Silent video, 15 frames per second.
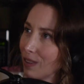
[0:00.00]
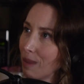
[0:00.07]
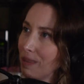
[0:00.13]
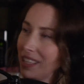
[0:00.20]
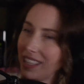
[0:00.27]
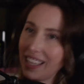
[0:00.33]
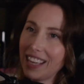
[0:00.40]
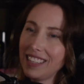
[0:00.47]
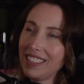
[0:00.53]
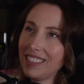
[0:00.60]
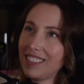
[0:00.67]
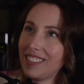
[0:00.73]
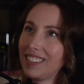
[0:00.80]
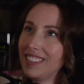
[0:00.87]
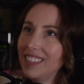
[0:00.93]
I mean, that
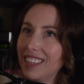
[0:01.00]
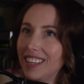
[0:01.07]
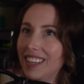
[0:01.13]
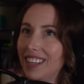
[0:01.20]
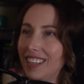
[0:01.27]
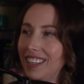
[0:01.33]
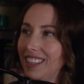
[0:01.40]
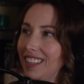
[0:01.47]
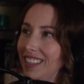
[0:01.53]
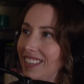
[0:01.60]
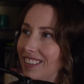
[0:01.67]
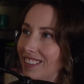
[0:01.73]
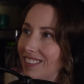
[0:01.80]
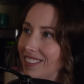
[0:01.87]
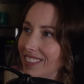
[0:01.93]
just,
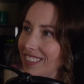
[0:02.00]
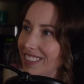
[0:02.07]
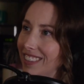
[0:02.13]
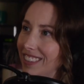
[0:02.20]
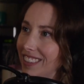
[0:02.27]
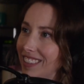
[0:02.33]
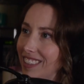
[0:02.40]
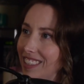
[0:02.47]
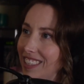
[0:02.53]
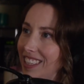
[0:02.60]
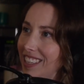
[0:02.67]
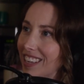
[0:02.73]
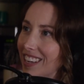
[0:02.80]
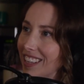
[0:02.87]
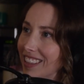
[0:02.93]
in the
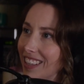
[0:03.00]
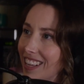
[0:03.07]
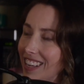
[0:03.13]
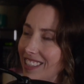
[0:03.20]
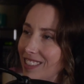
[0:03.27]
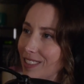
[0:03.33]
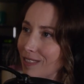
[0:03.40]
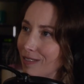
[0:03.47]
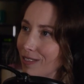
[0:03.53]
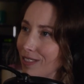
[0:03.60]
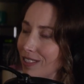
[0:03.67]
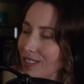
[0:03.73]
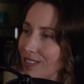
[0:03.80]
neon lights of